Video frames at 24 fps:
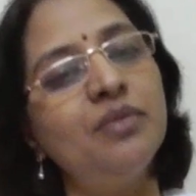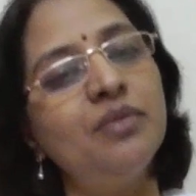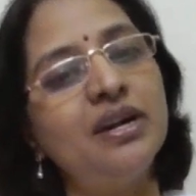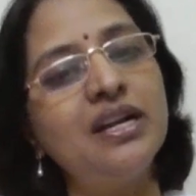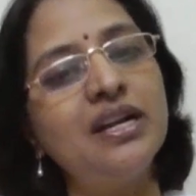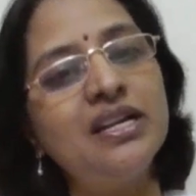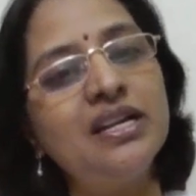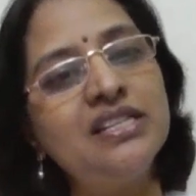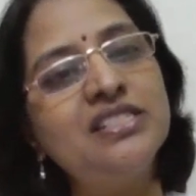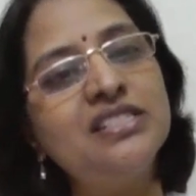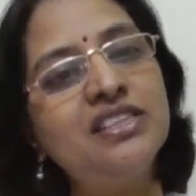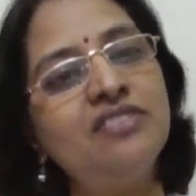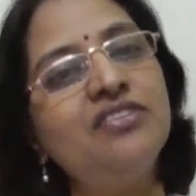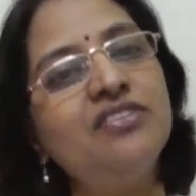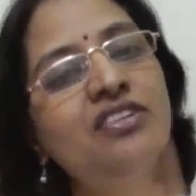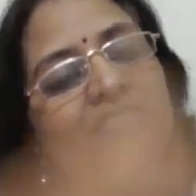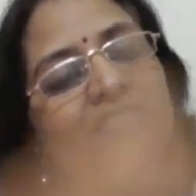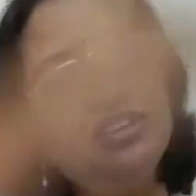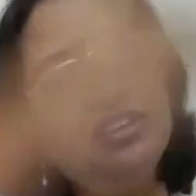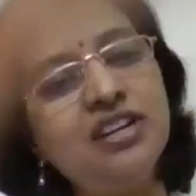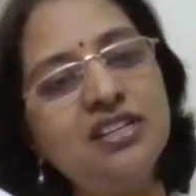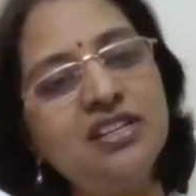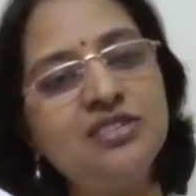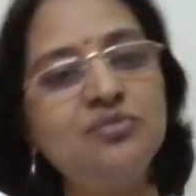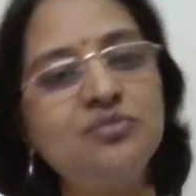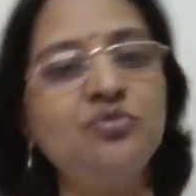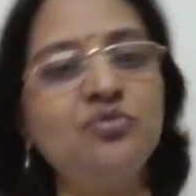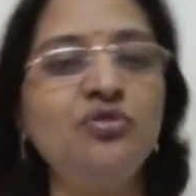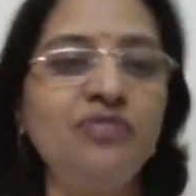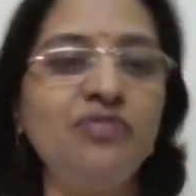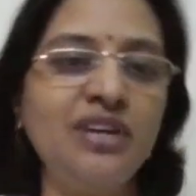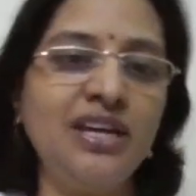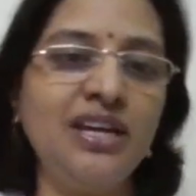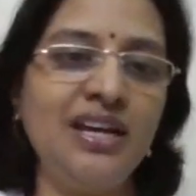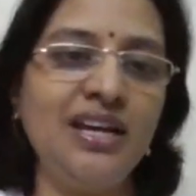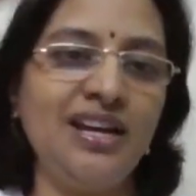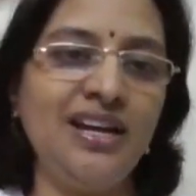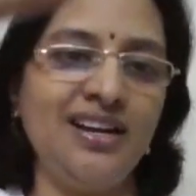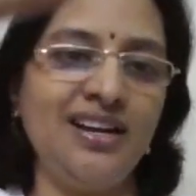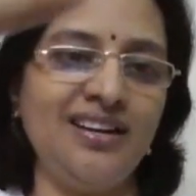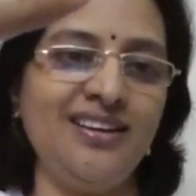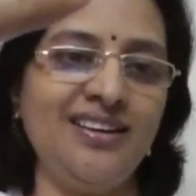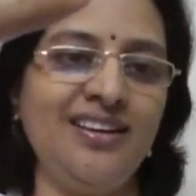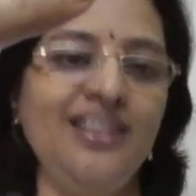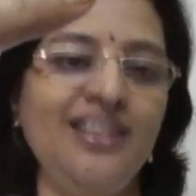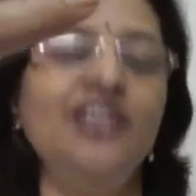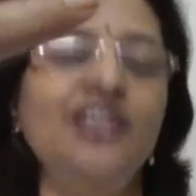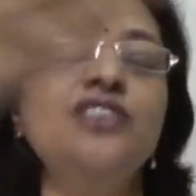but rest everyone is moving ahead.
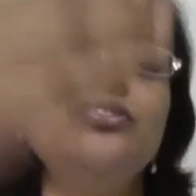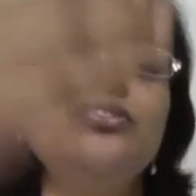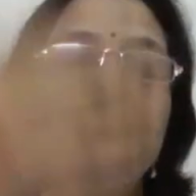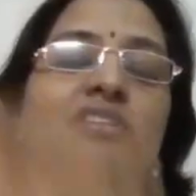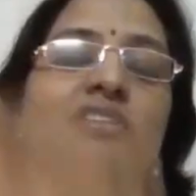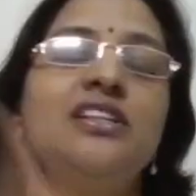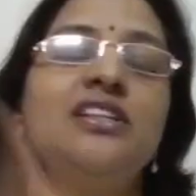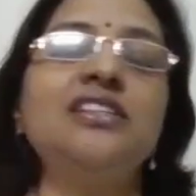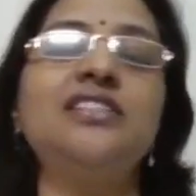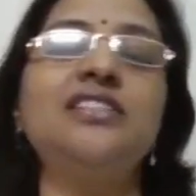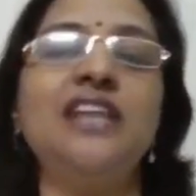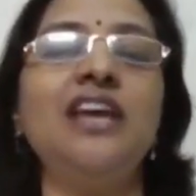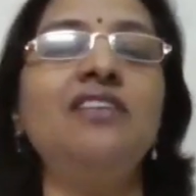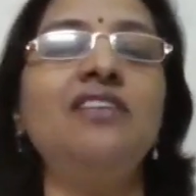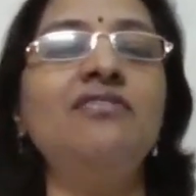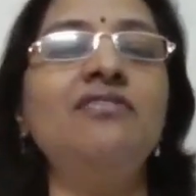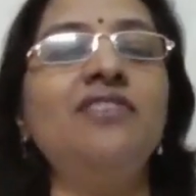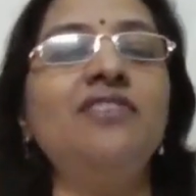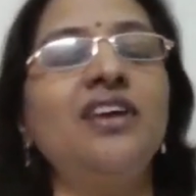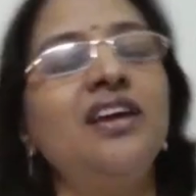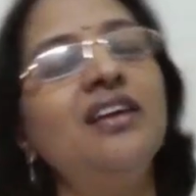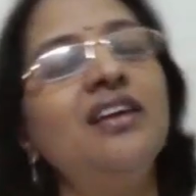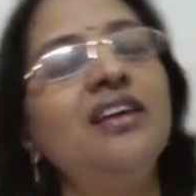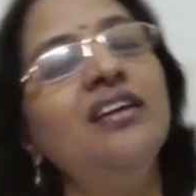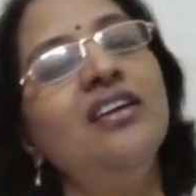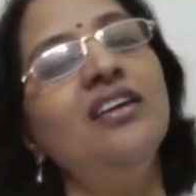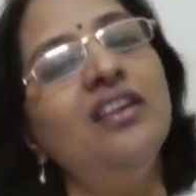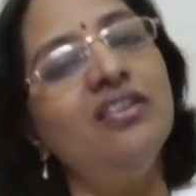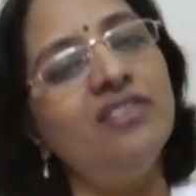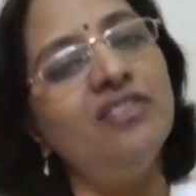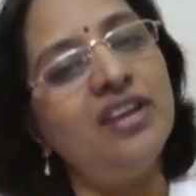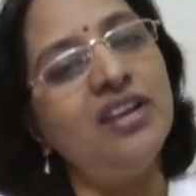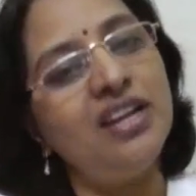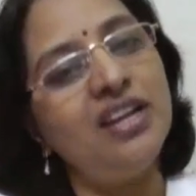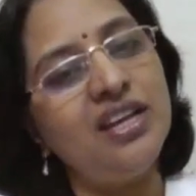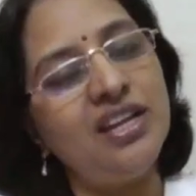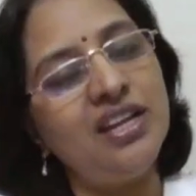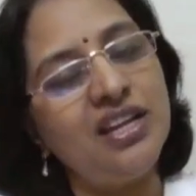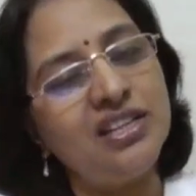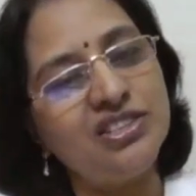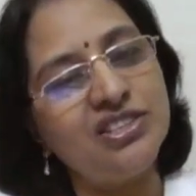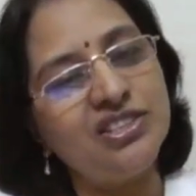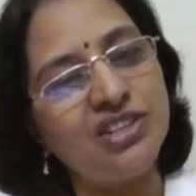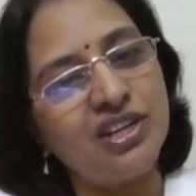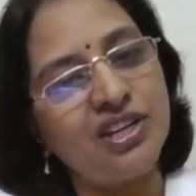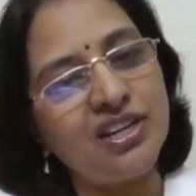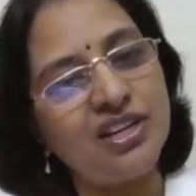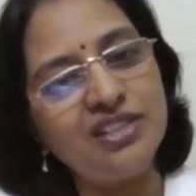So the same way, when in a
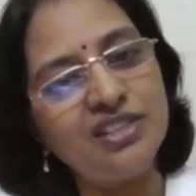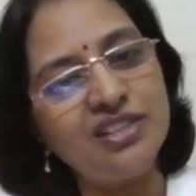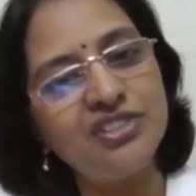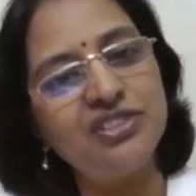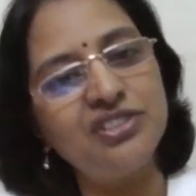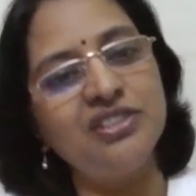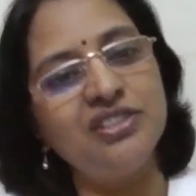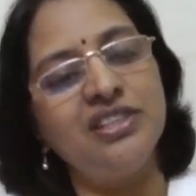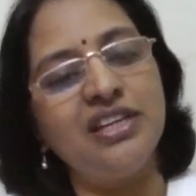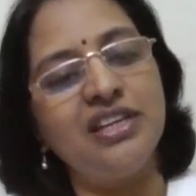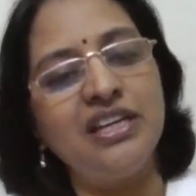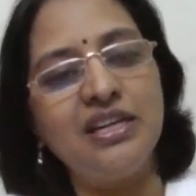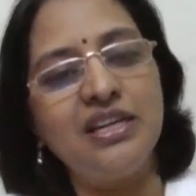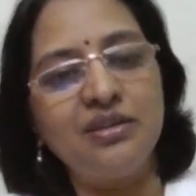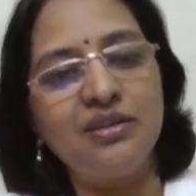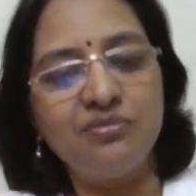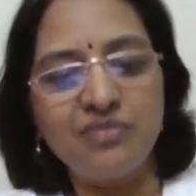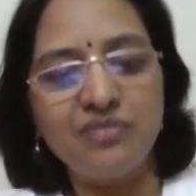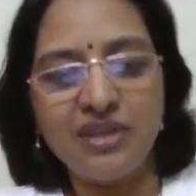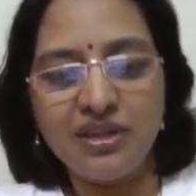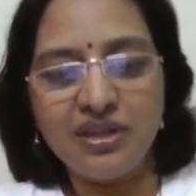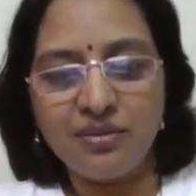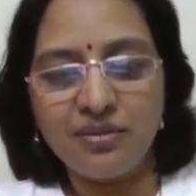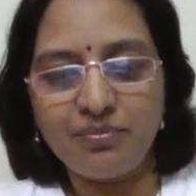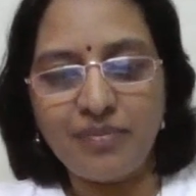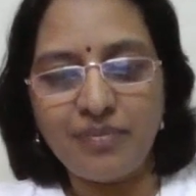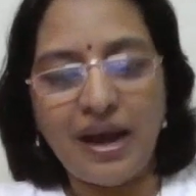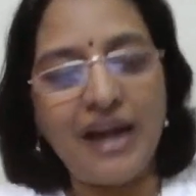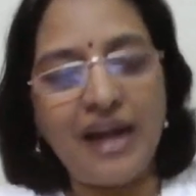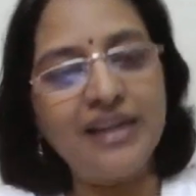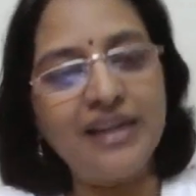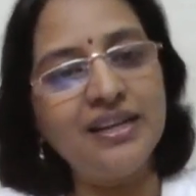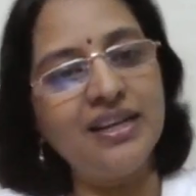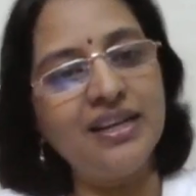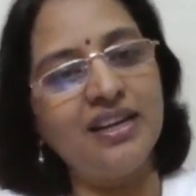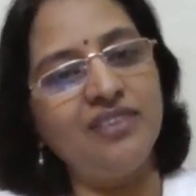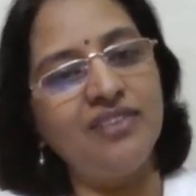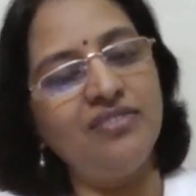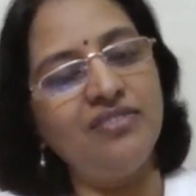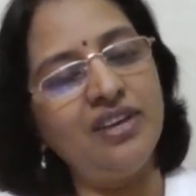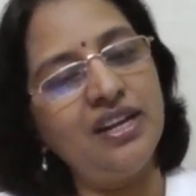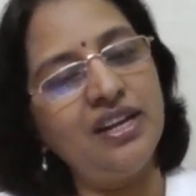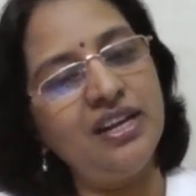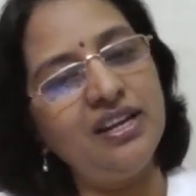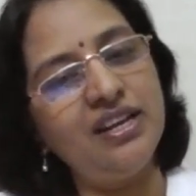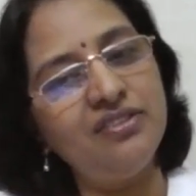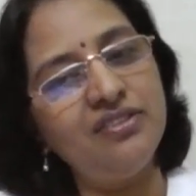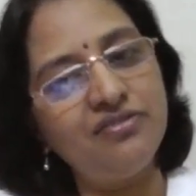generation, in a pattern,
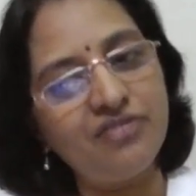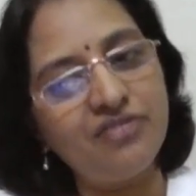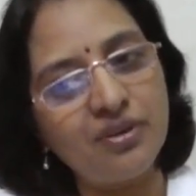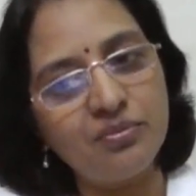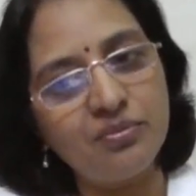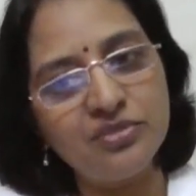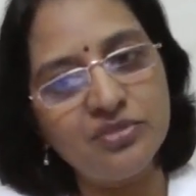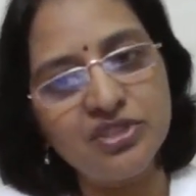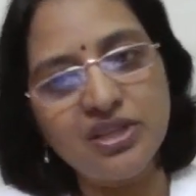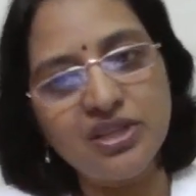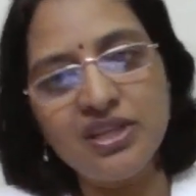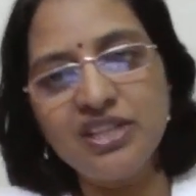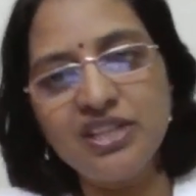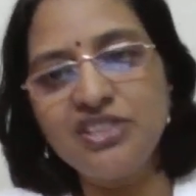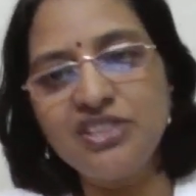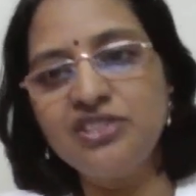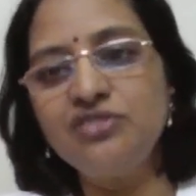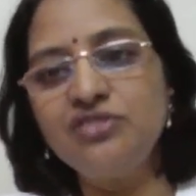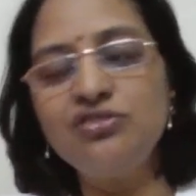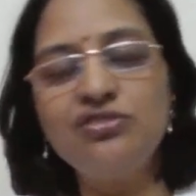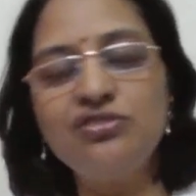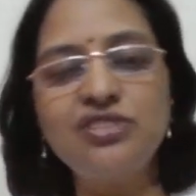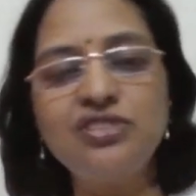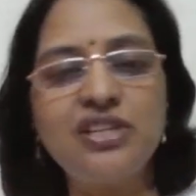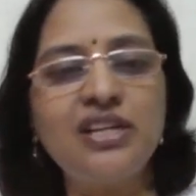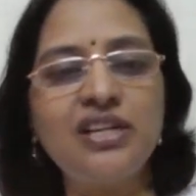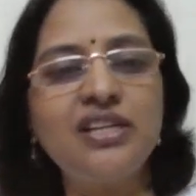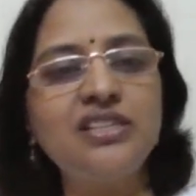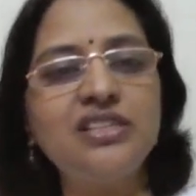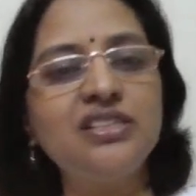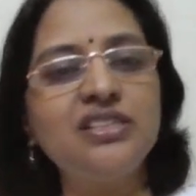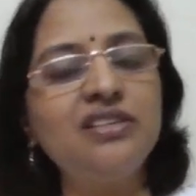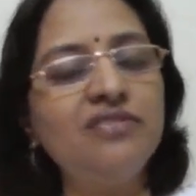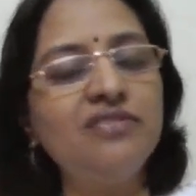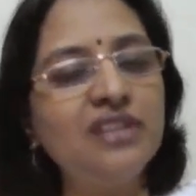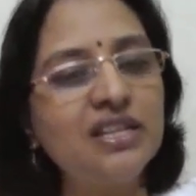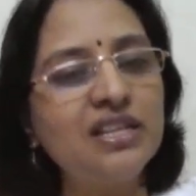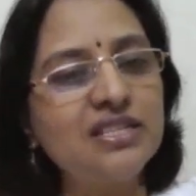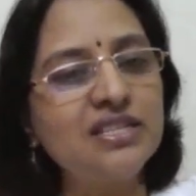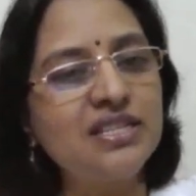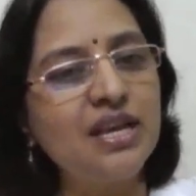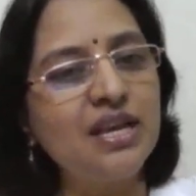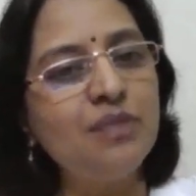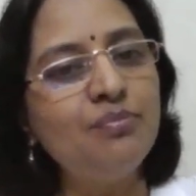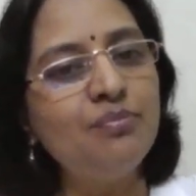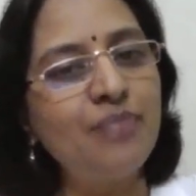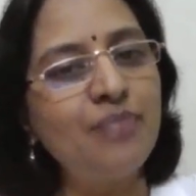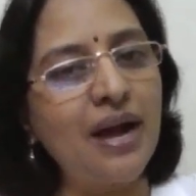from generation to generation, when the
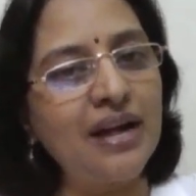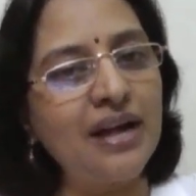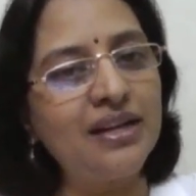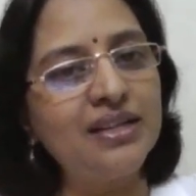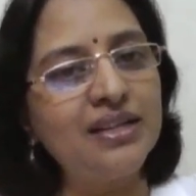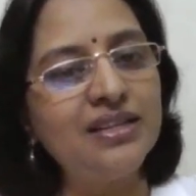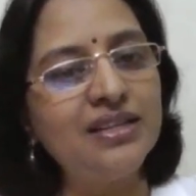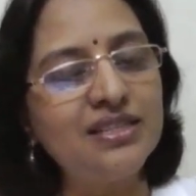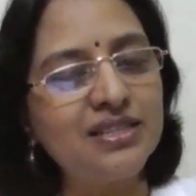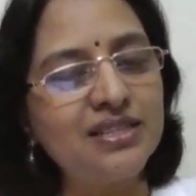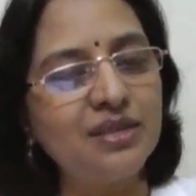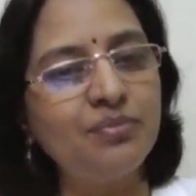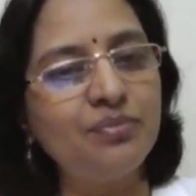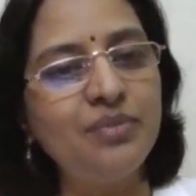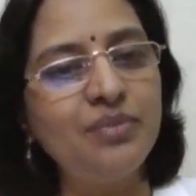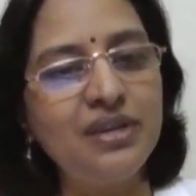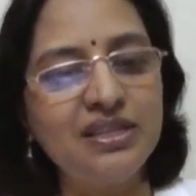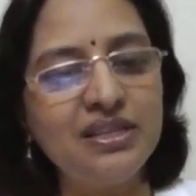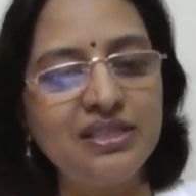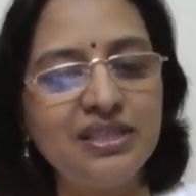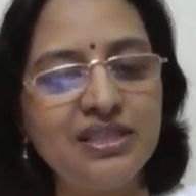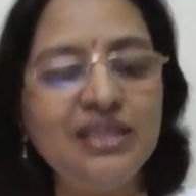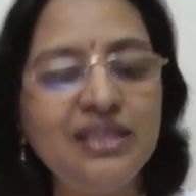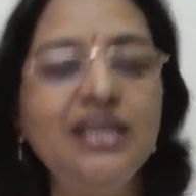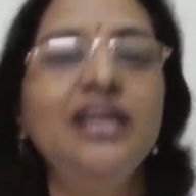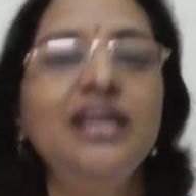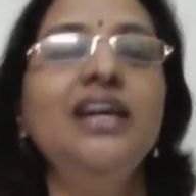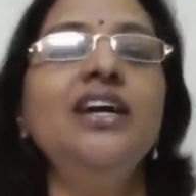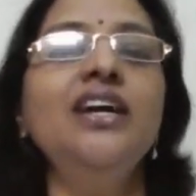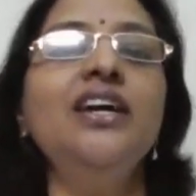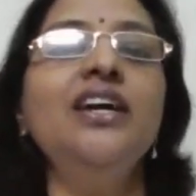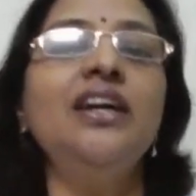same pattern is repeating,